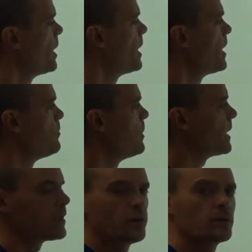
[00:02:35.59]
and make
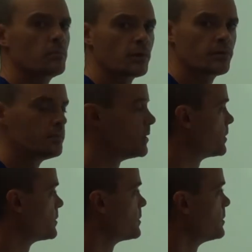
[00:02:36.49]
it look more
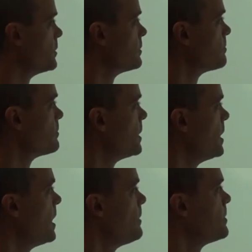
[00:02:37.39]
familiar to you.
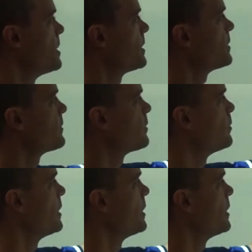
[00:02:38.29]
I'm going to take this 3